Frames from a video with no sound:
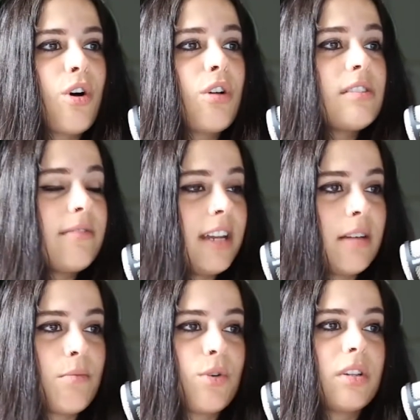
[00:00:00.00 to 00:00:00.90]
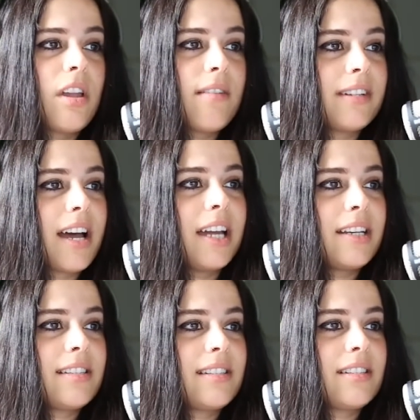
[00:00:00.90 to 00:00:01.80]
cultivating more love and
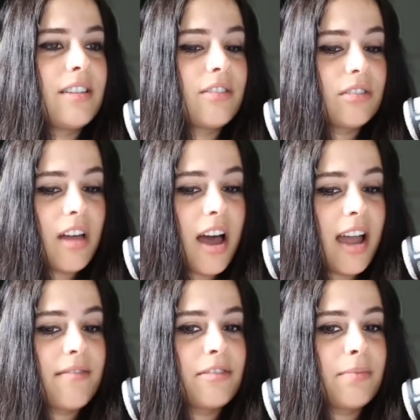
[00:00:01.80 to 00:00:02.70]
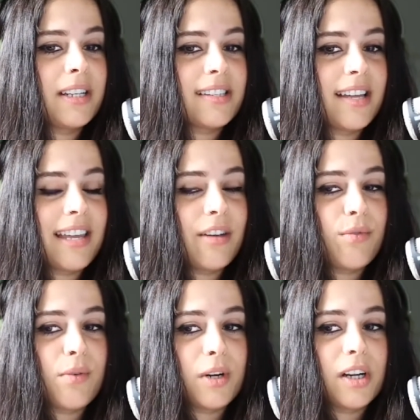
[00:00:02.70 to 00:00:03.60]
kindness into their lives? Because I think
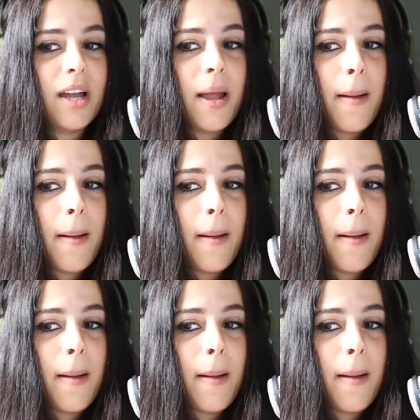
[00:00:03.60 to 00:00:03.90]
when we're